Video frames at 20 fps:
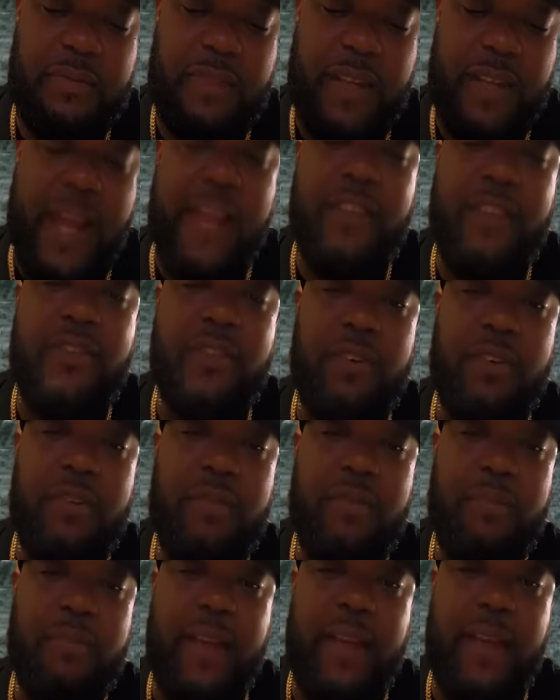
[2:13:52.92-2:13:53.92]

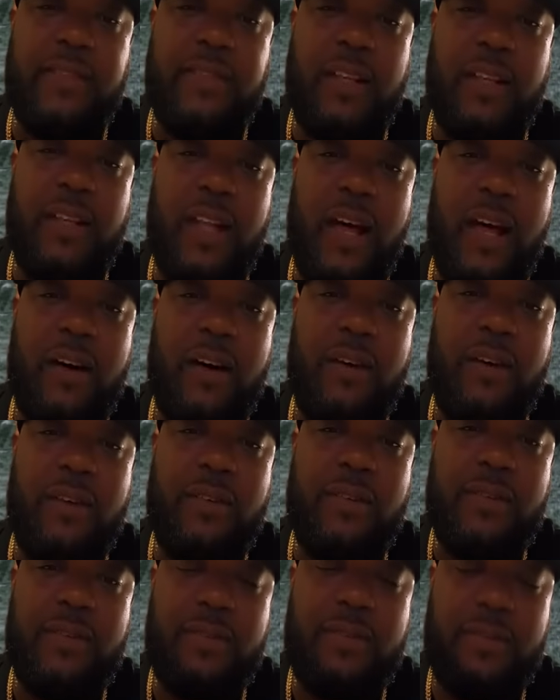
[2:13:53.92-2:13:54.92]
Nature makes the
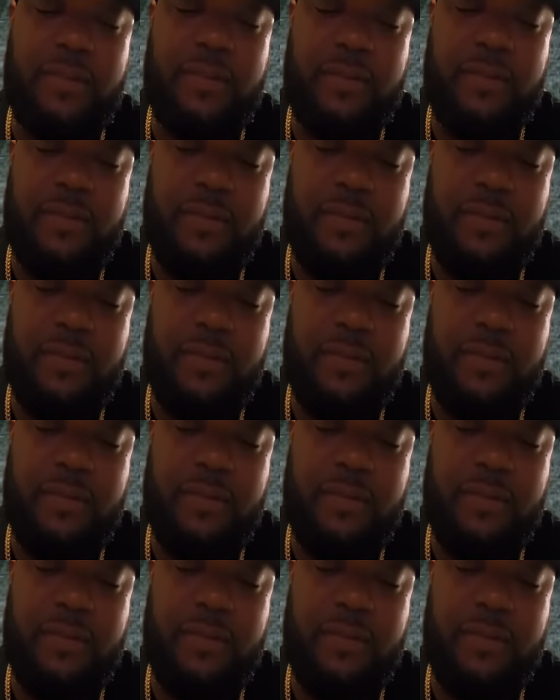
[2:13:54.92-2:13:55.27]
laws.